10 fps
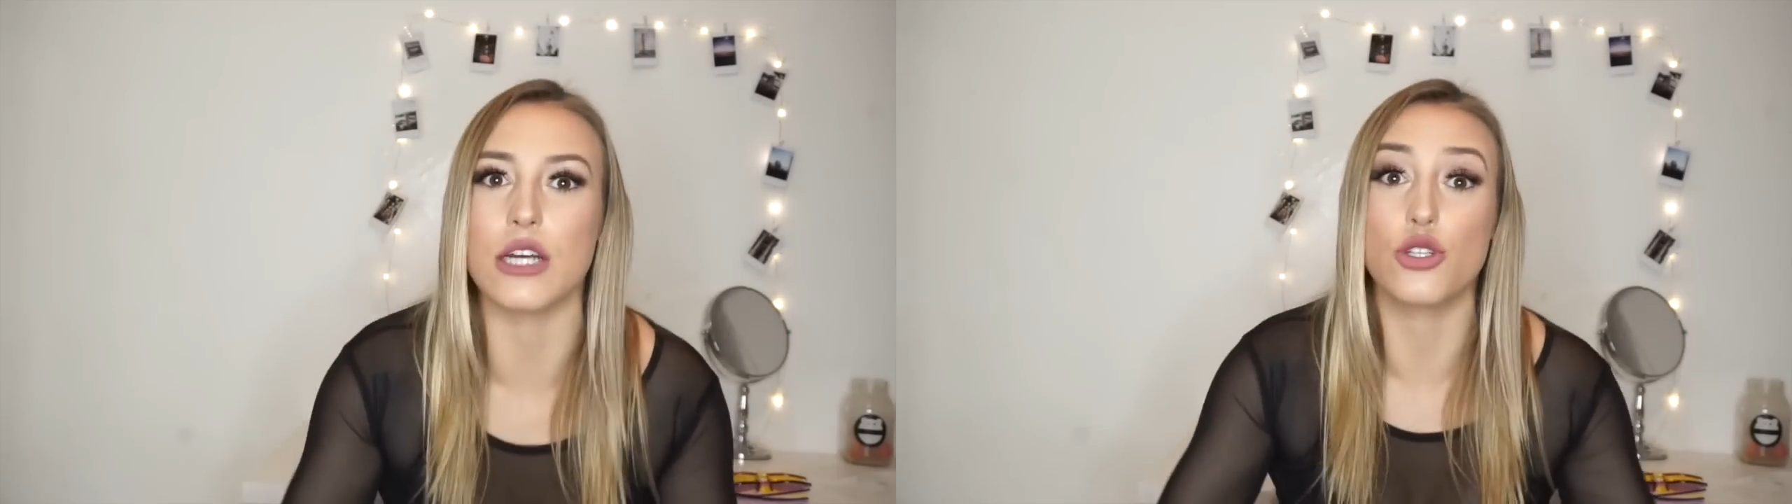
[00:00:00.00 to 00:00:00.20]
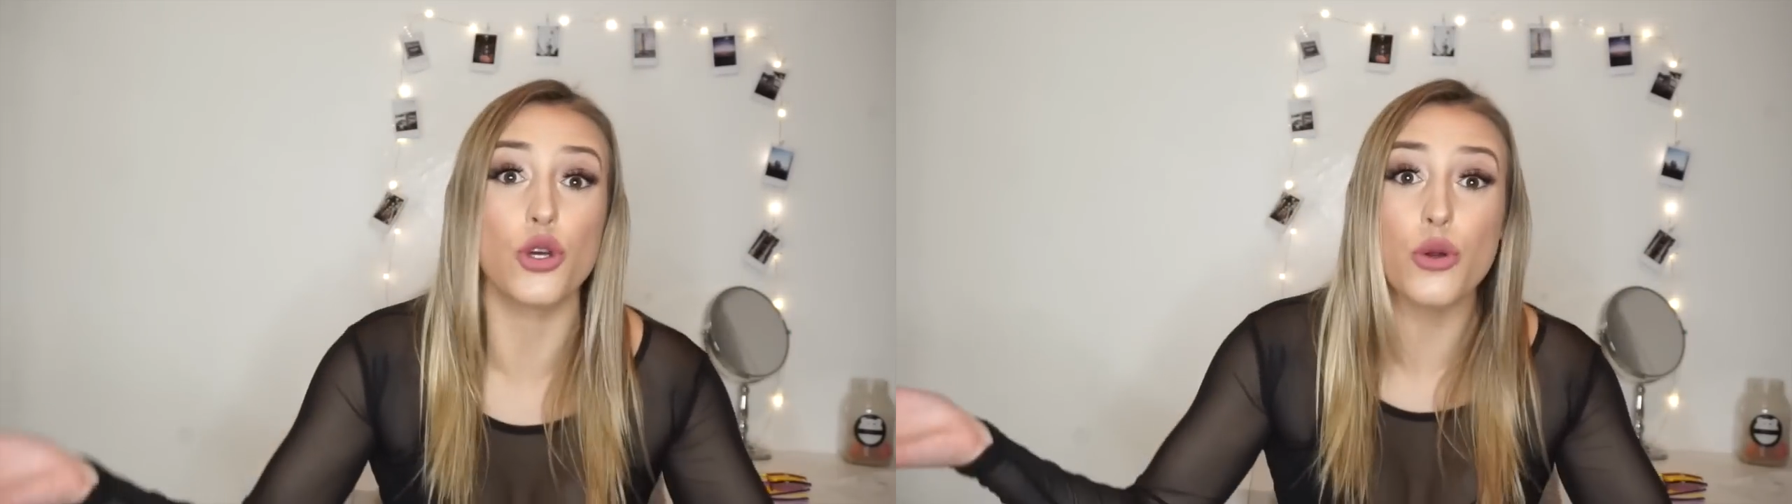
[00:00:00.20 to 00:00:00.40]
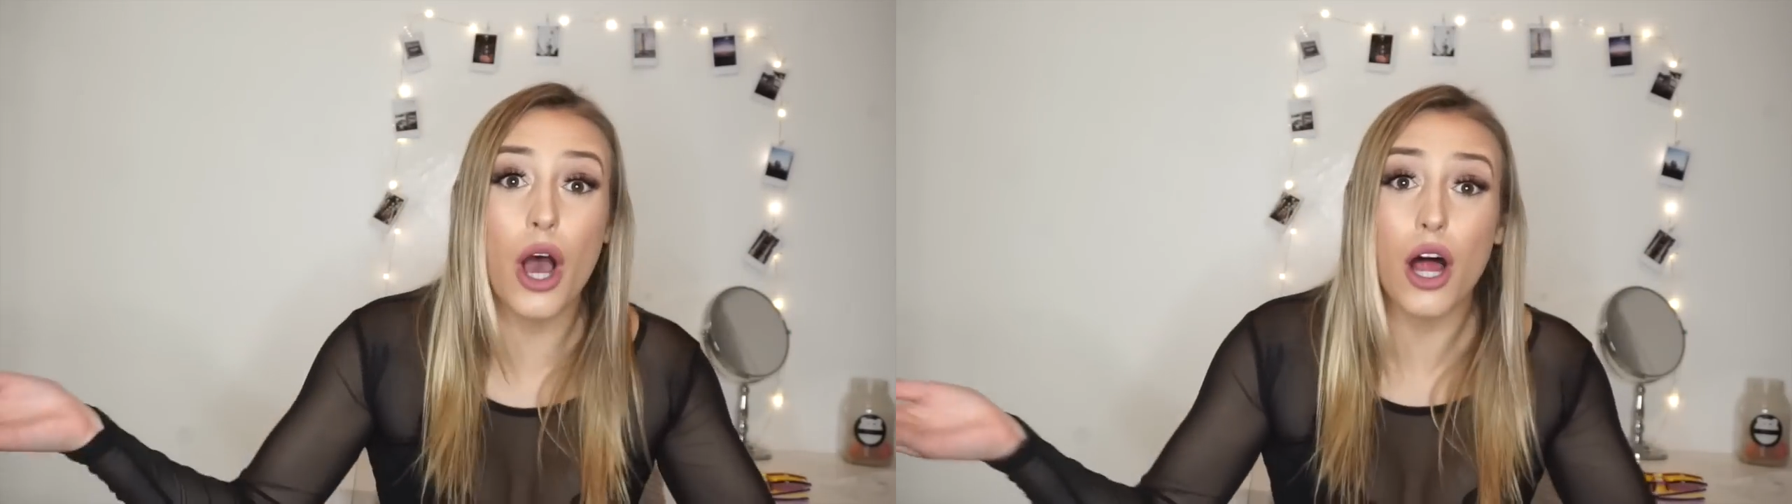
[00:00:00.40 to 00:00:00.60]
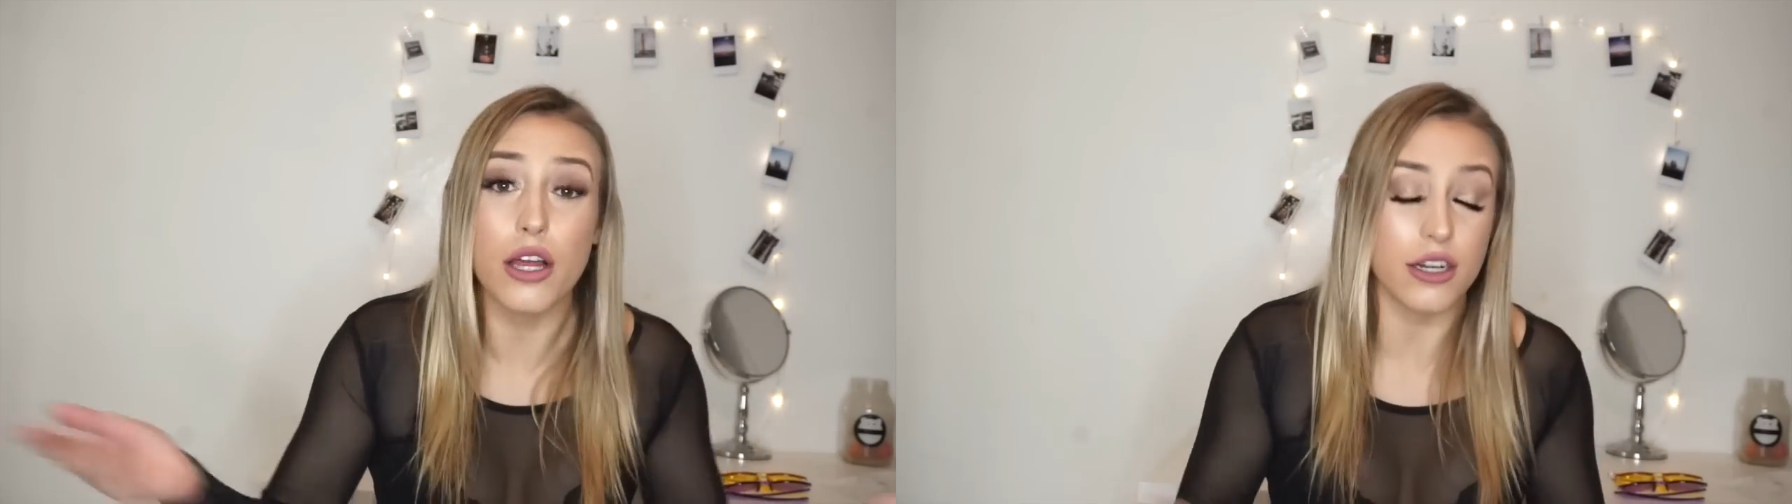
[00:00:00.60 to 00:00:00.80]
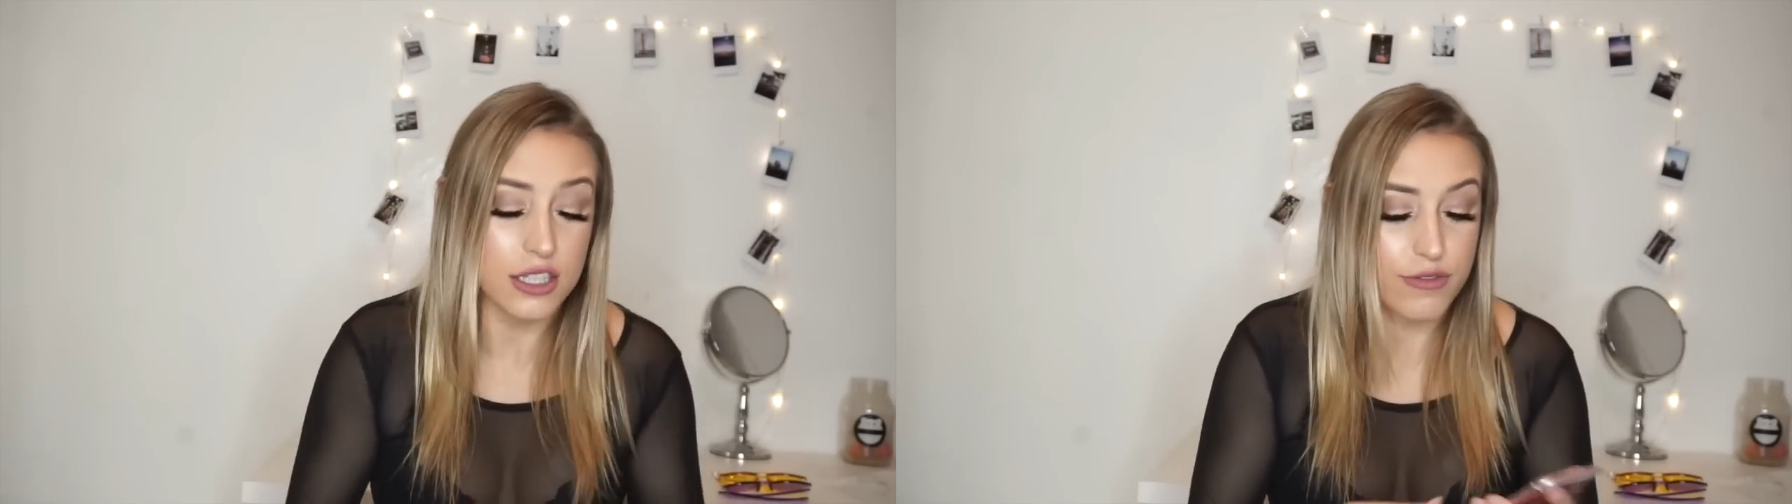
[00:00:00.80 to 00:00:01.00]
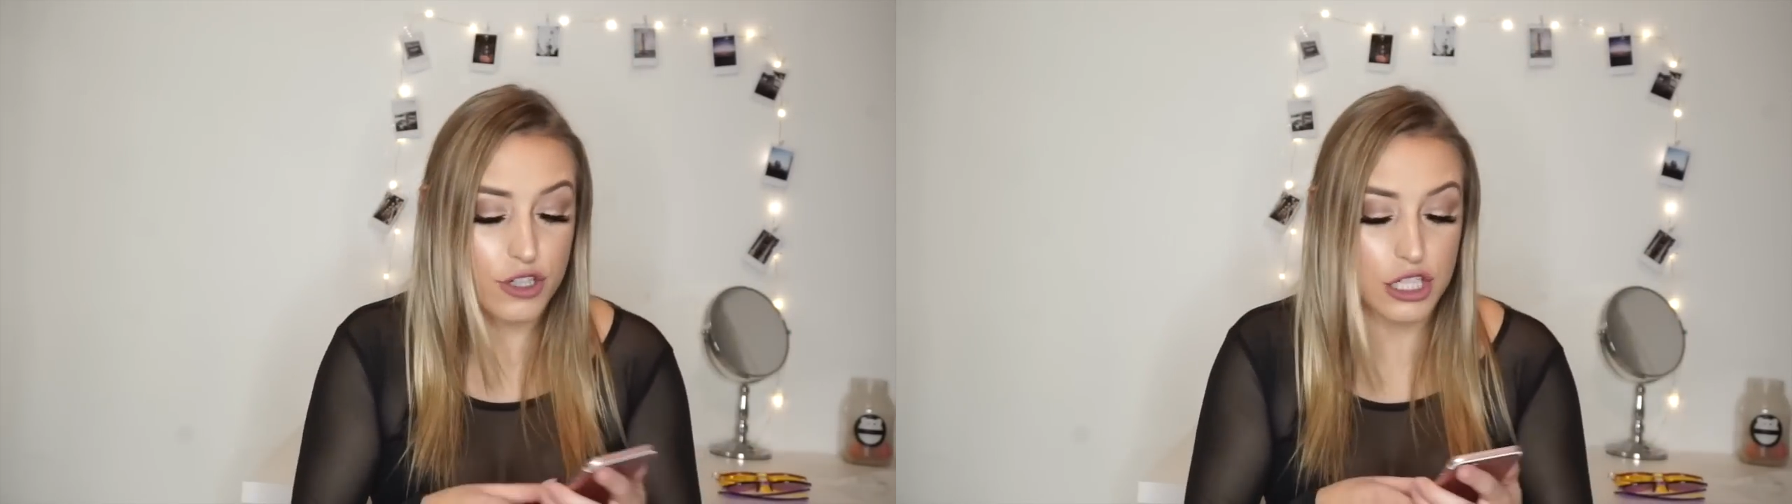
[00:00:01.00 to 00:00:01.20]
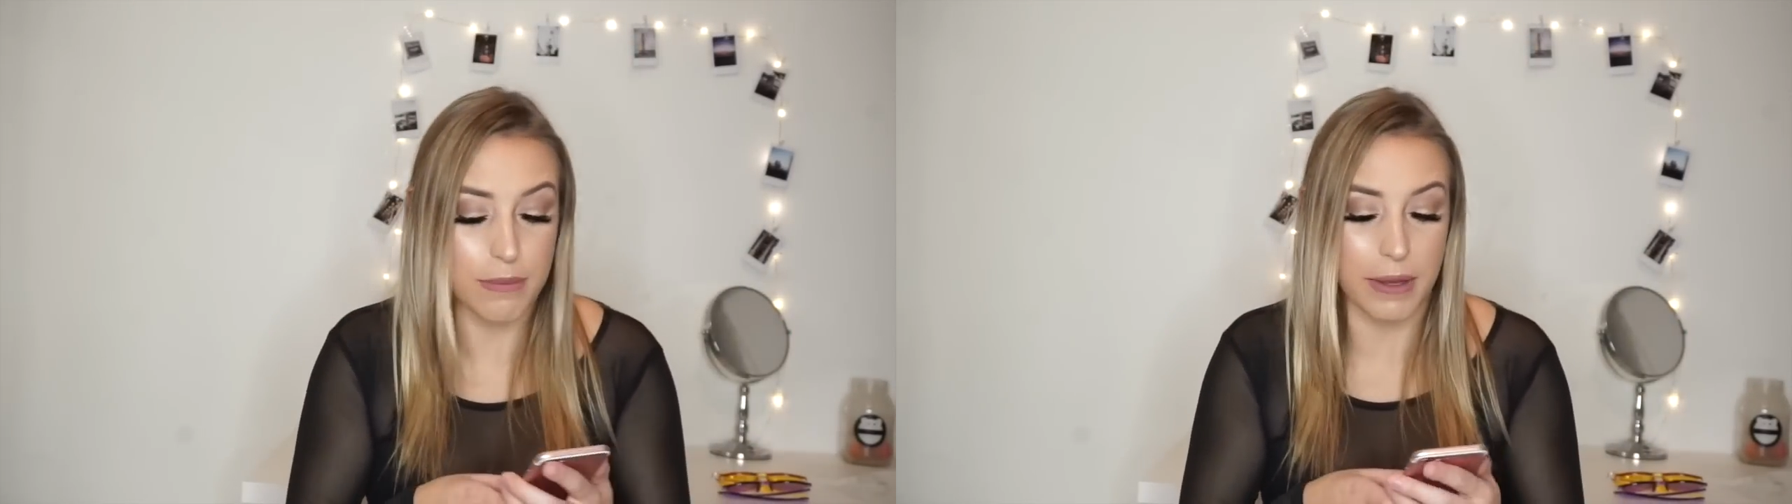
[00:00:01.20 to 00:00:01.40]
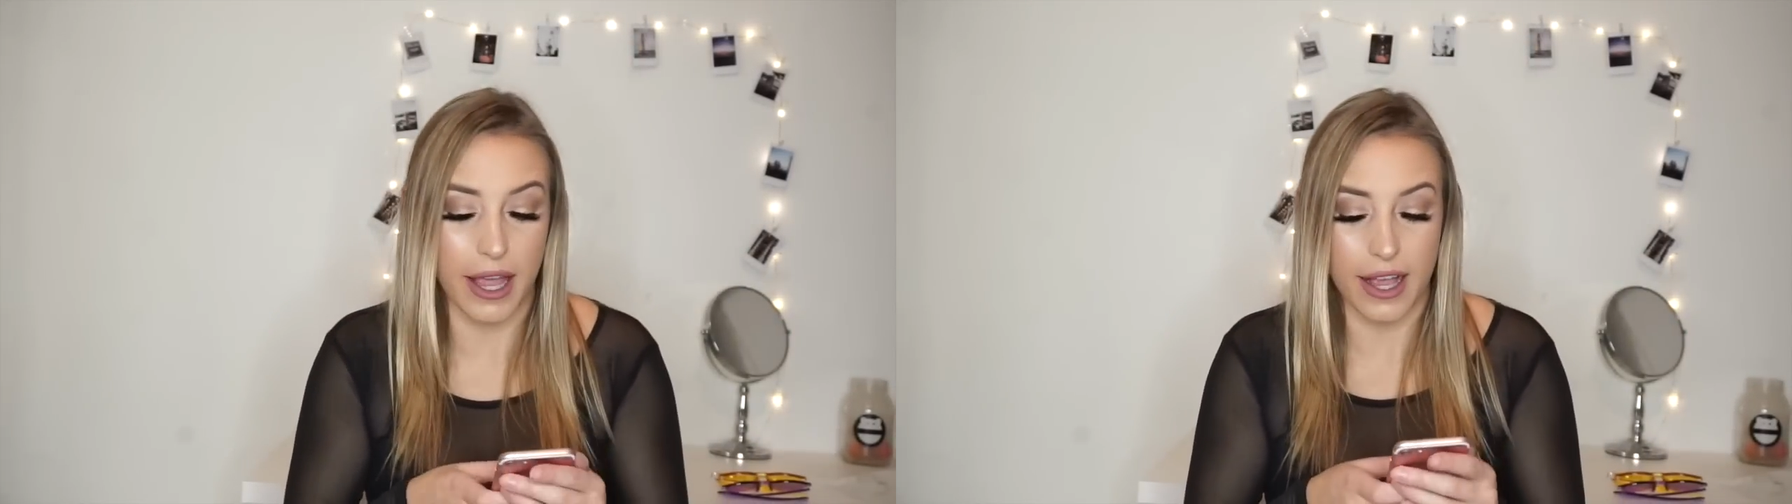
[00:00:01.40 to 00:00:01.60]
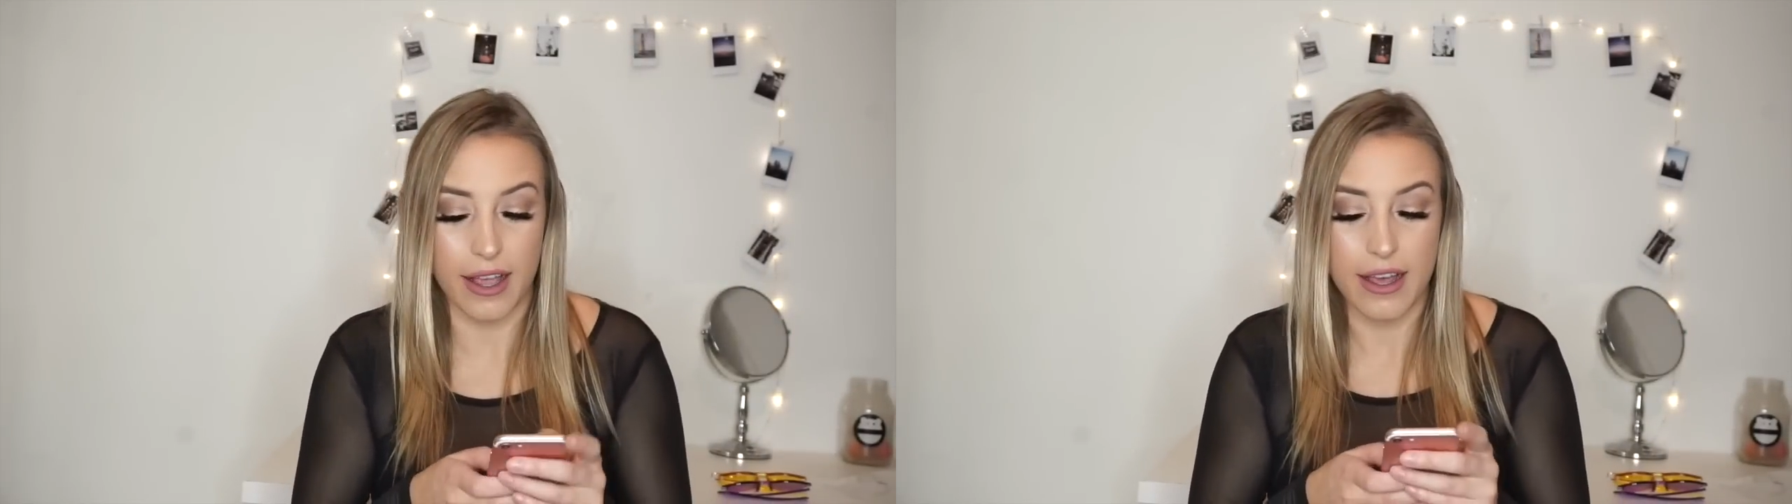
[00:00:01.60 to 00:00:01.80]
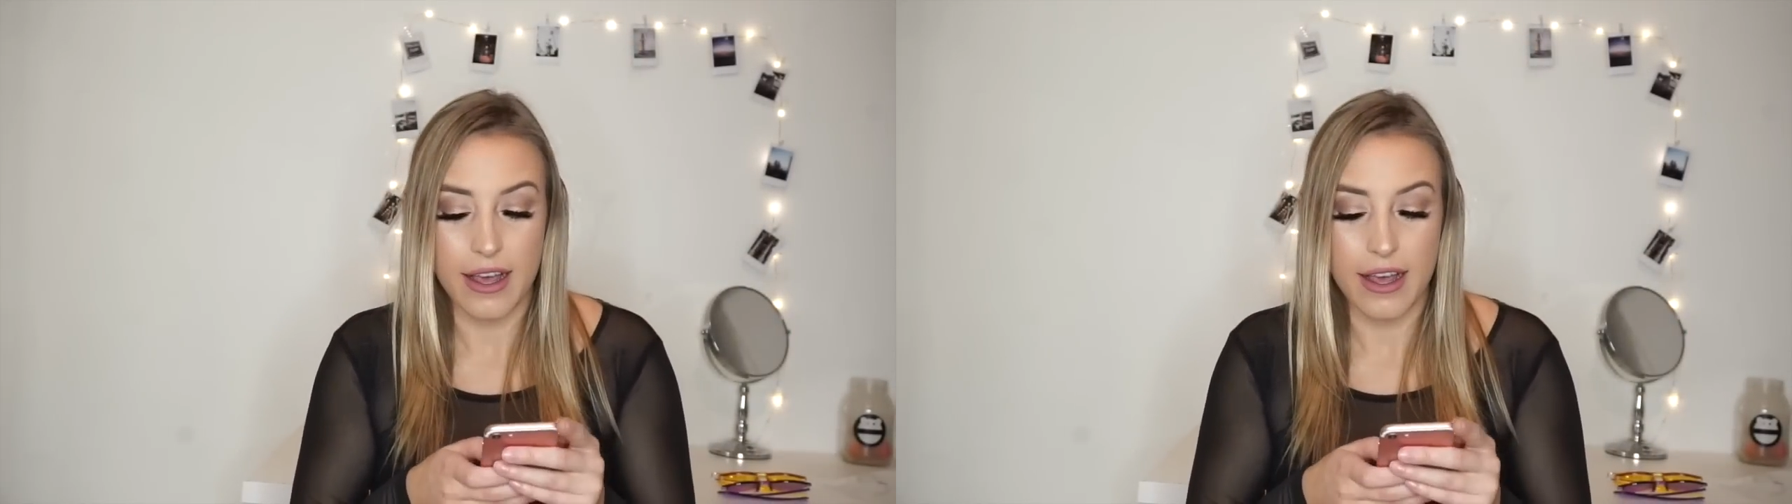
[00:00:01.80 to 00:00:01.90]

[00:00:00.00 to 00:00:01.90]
like $2 for shipping.